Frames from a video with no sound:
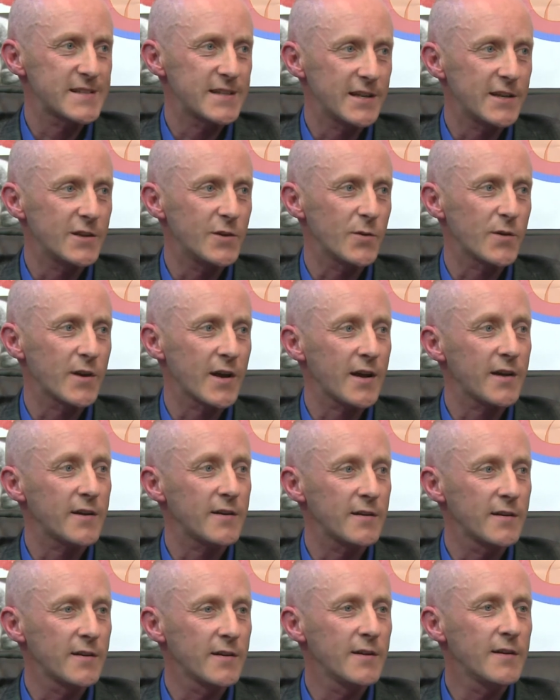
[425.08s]
deal you can,
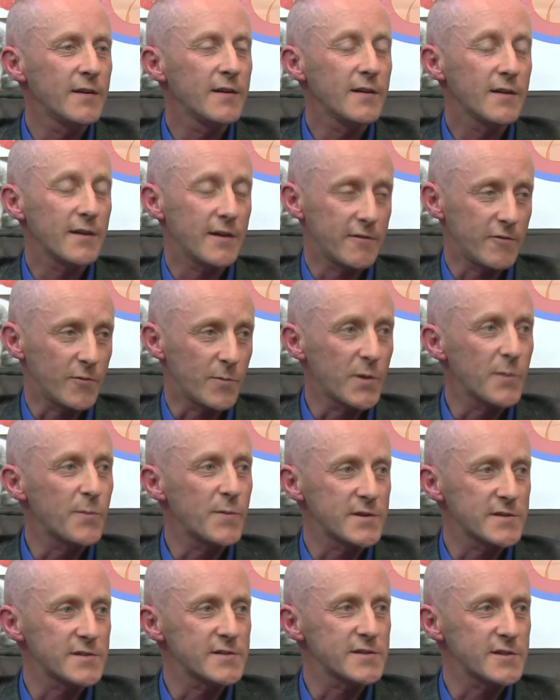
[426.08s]
and repeat
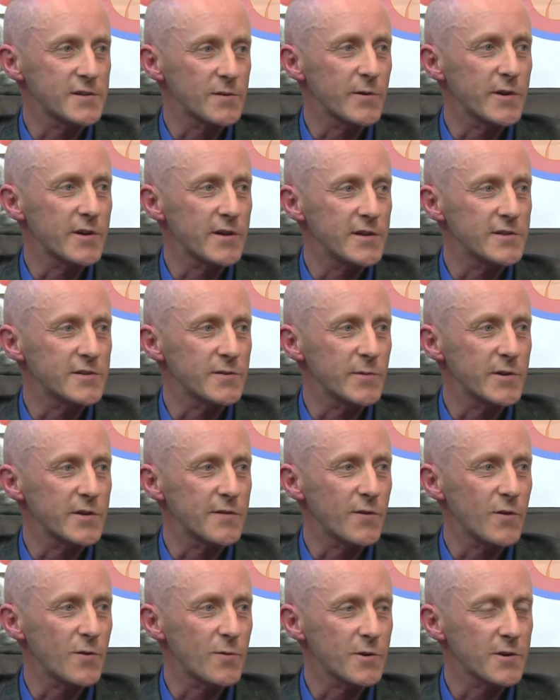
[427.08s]
business is the way
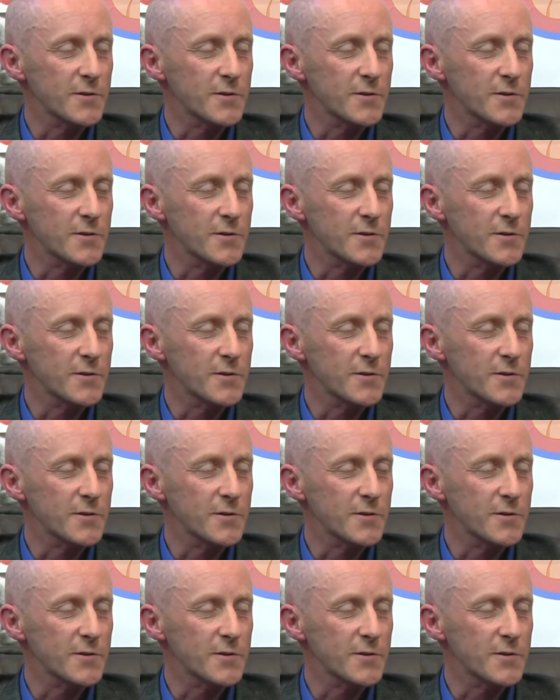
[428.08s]
forward.